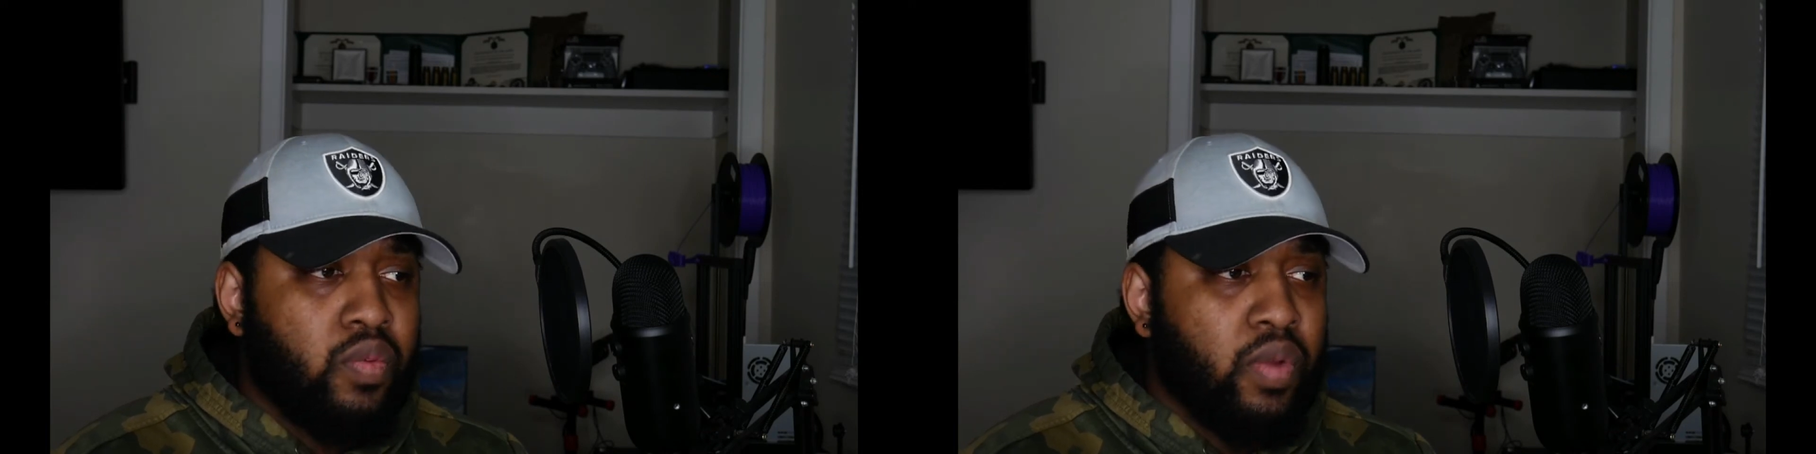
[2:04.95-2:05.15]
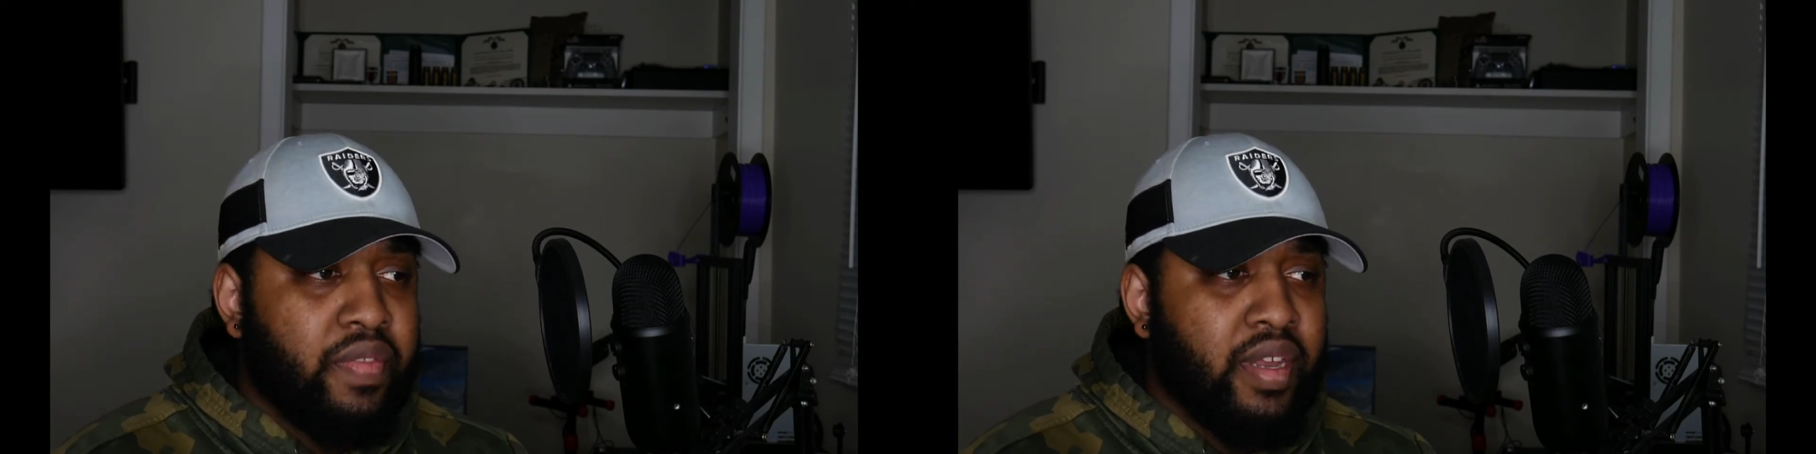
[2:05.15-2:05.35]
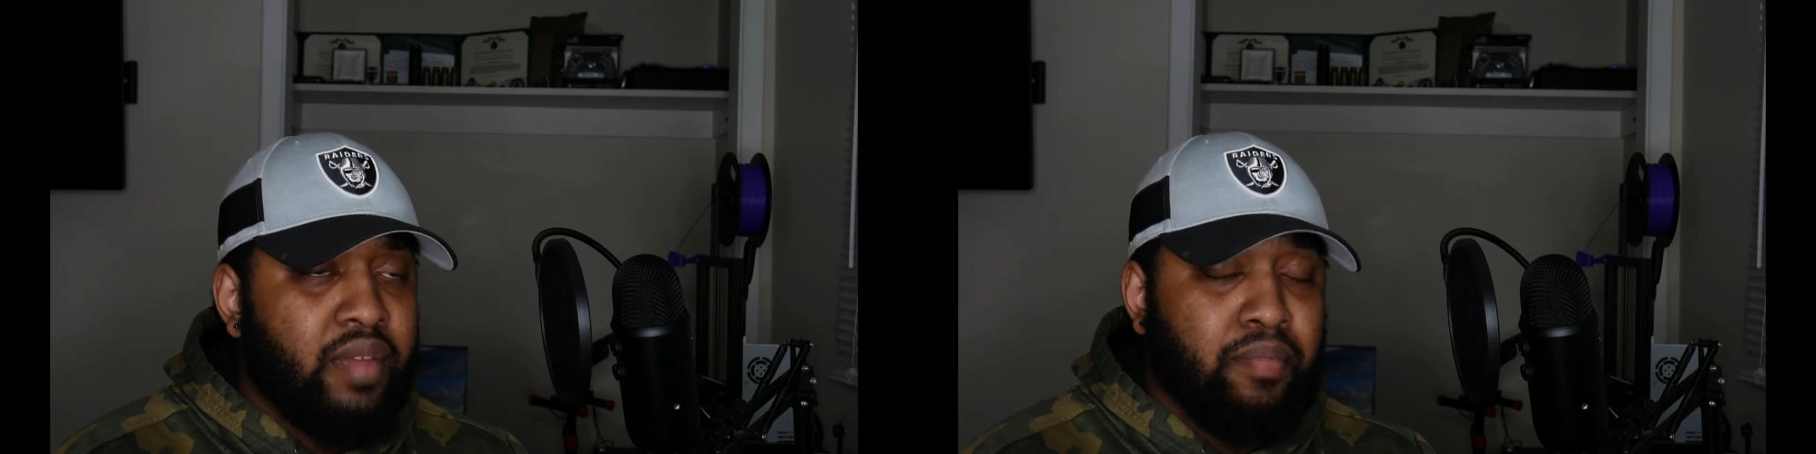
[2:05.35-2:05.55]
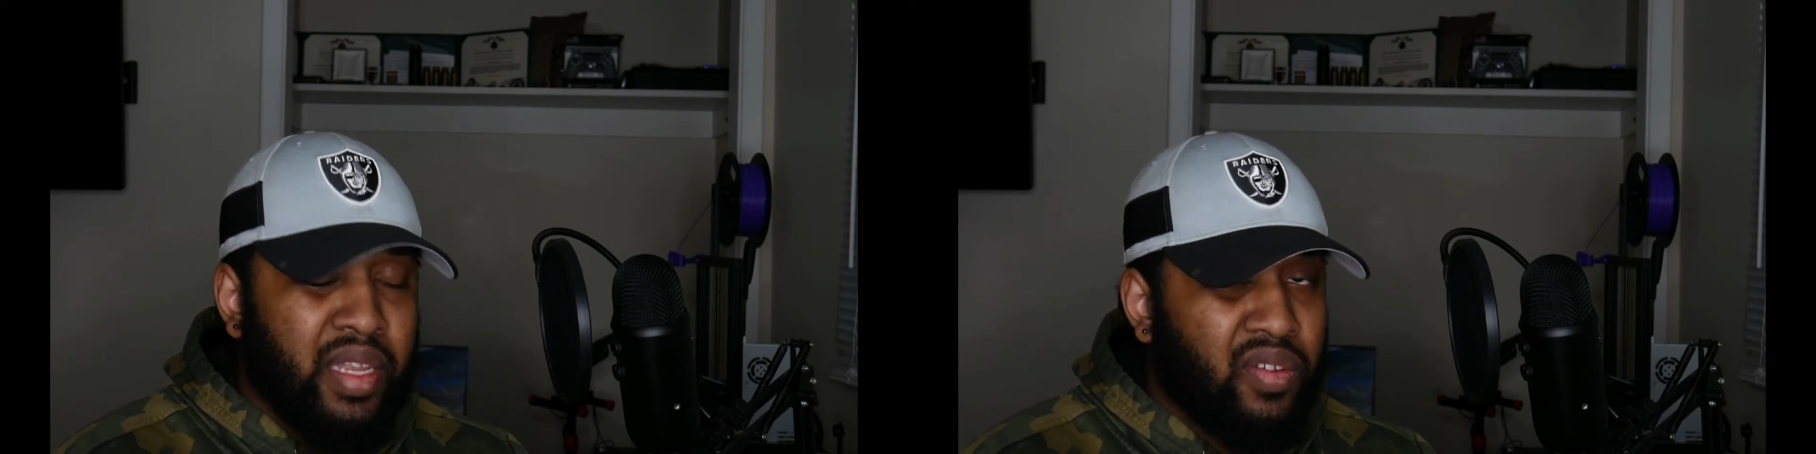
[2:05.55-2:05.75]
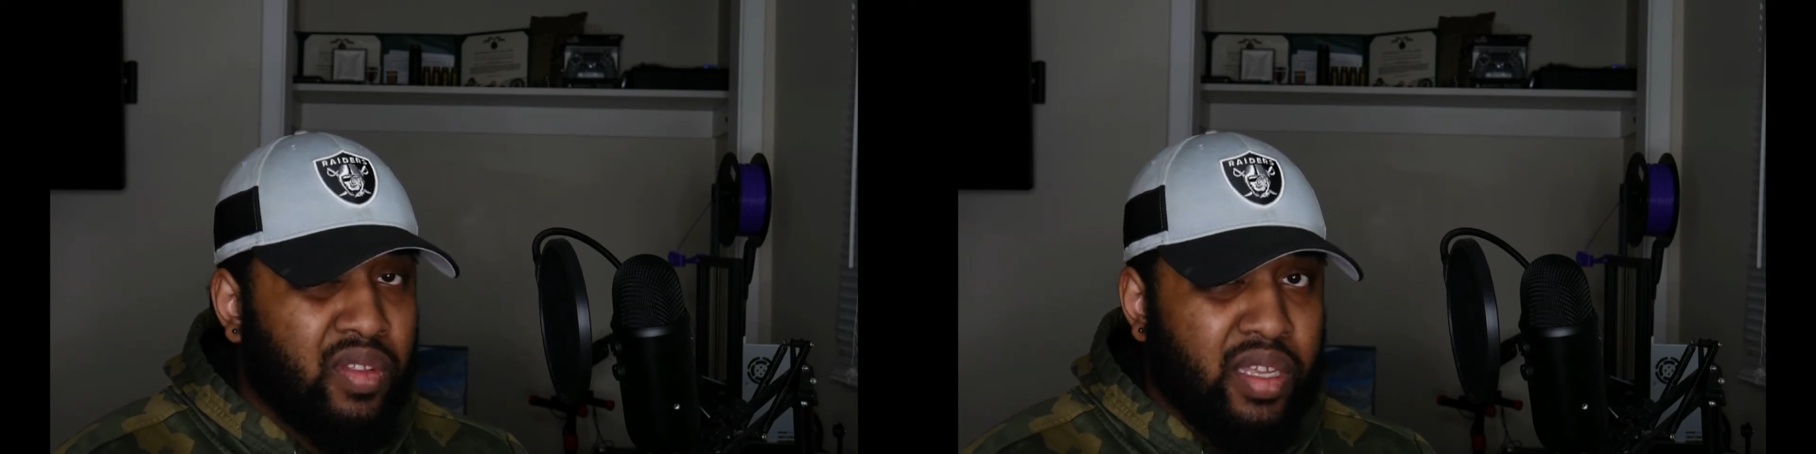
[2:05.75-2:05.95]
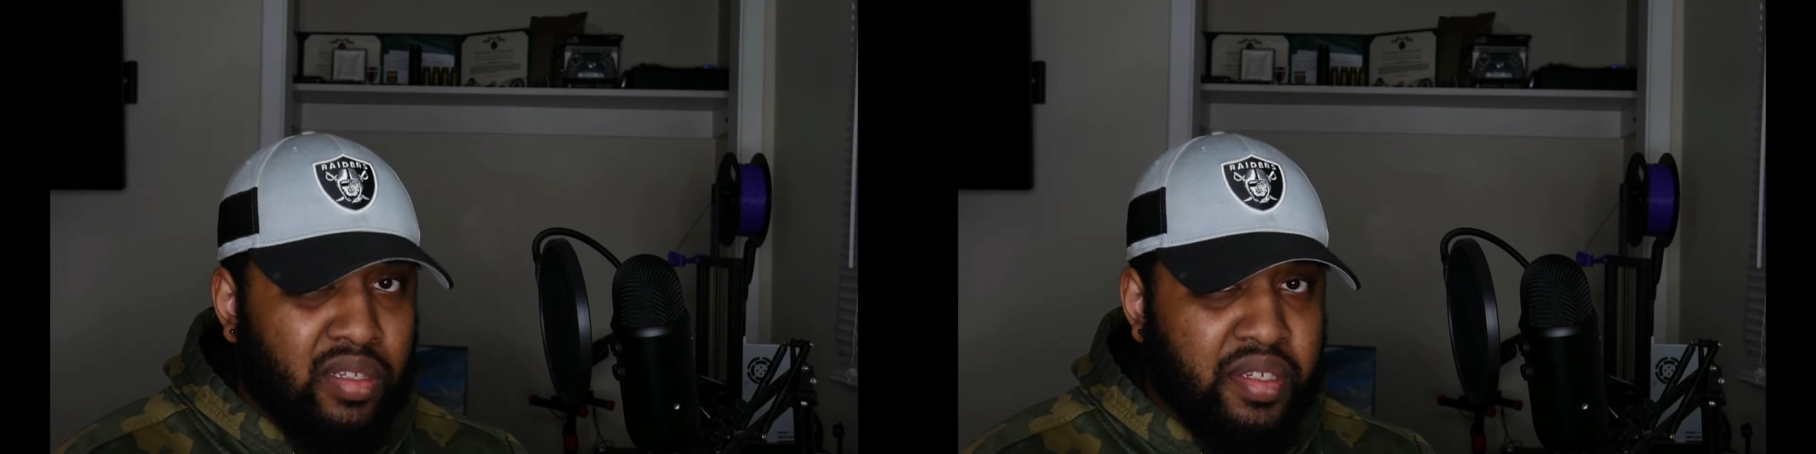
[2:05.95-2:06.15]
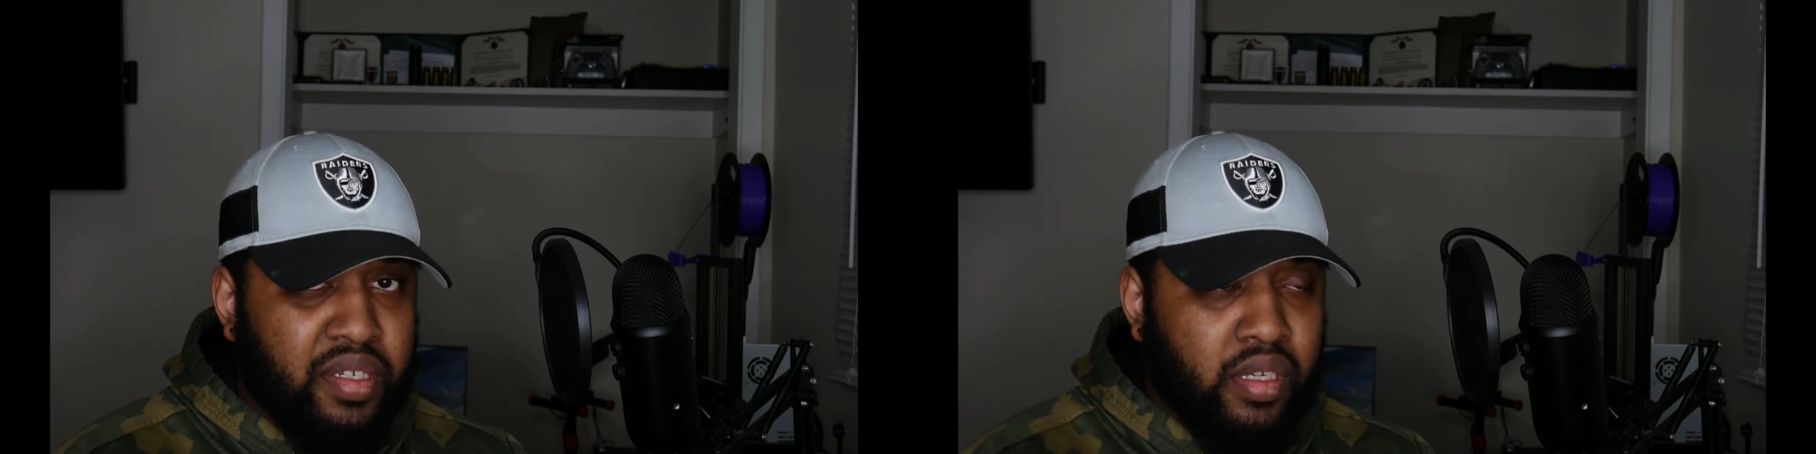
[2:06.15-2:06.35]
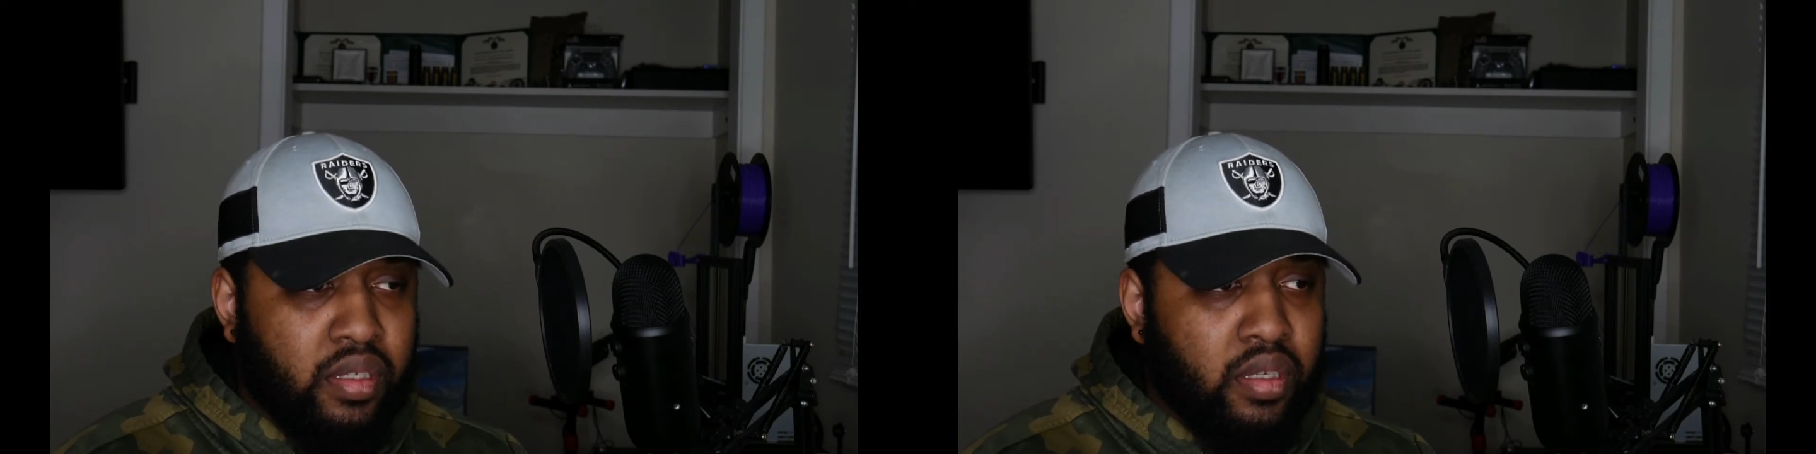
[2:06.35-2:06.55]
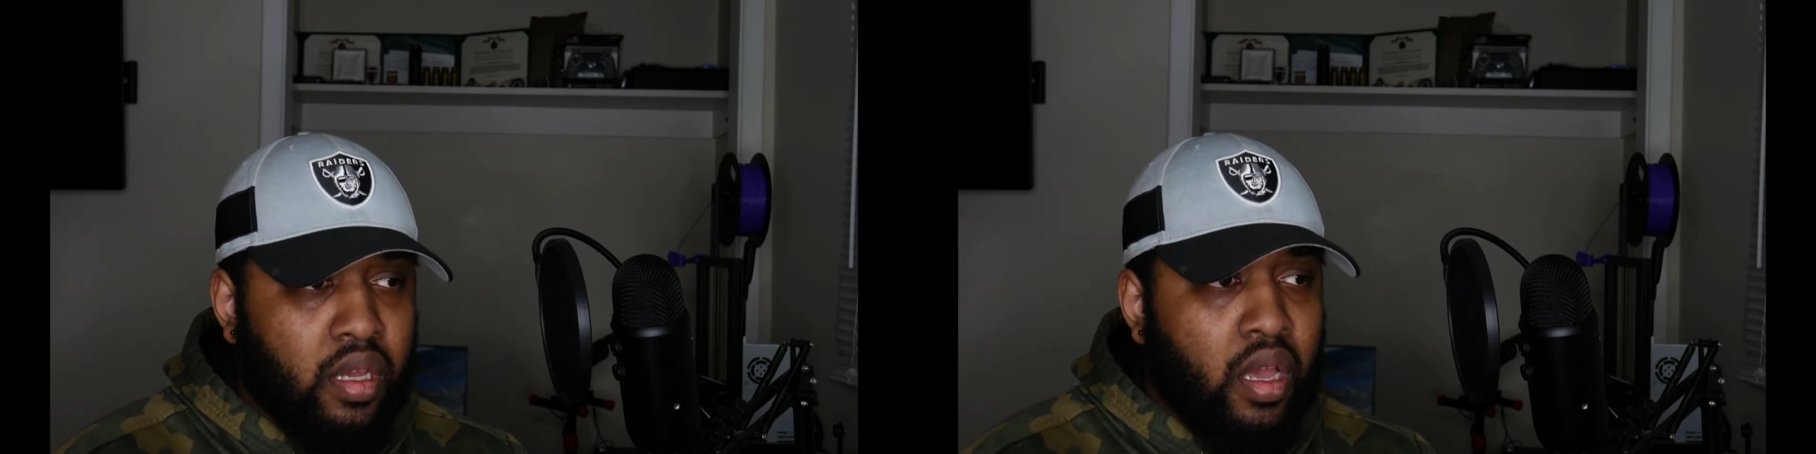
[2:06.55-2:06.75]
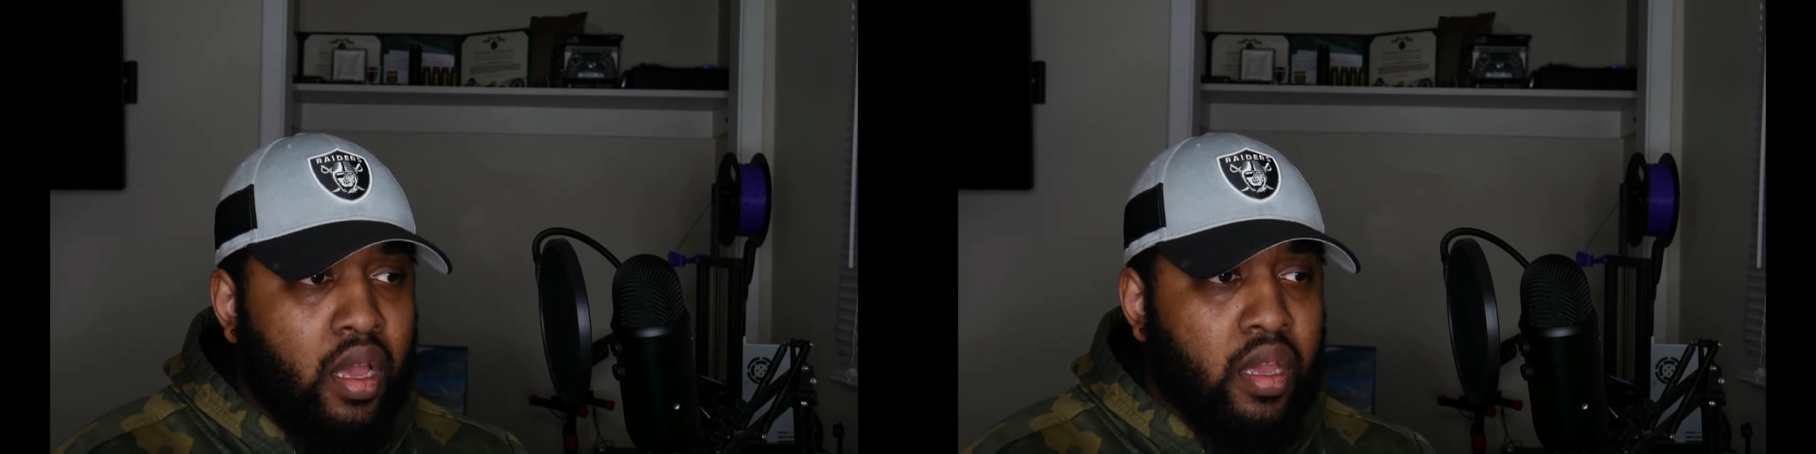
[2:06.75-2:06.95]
with any mental illnesses,